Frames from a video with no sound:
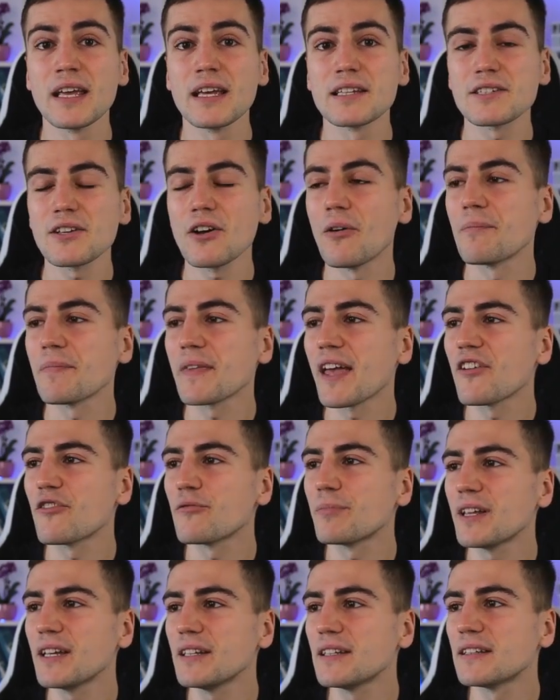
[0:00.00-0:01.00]
So I
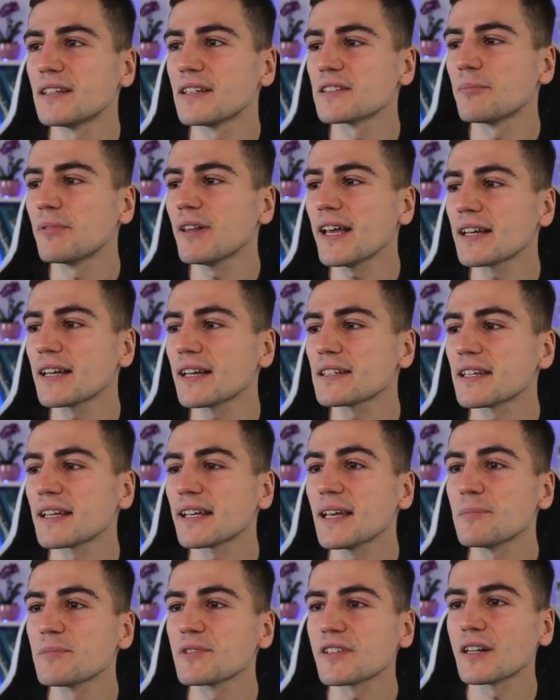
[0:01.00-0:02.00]
have played it as black. The
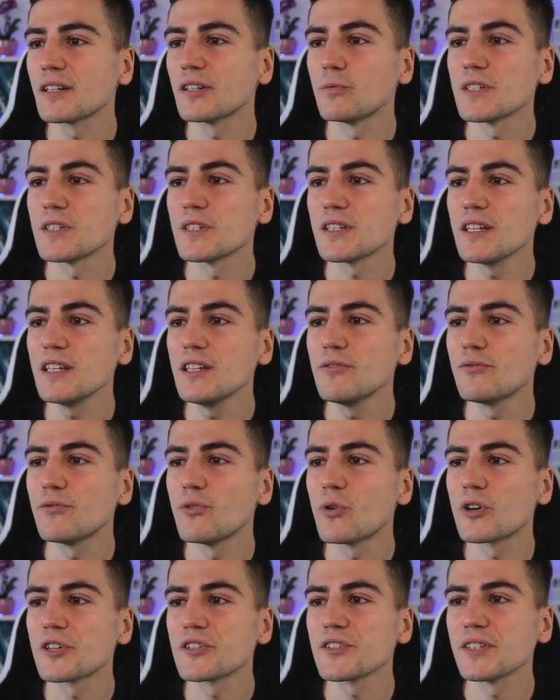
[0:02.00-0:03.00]
game started with
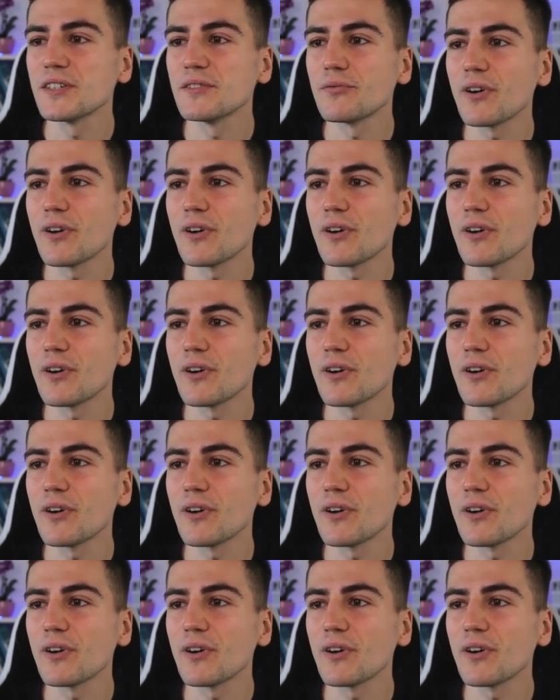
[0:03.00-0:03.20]
e4,